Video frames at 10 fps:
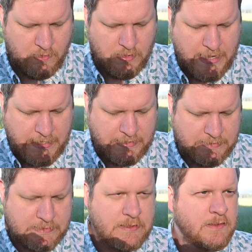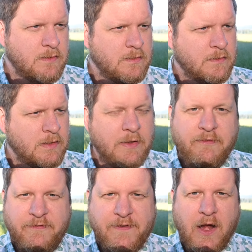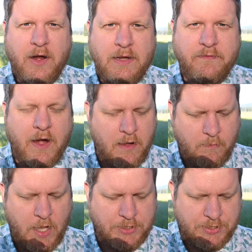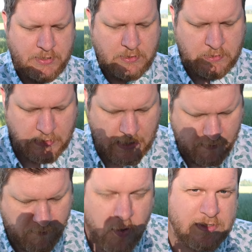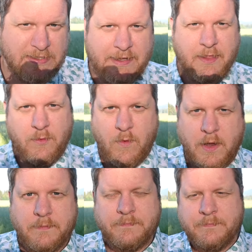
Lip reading: it is a very, very much mostly the one.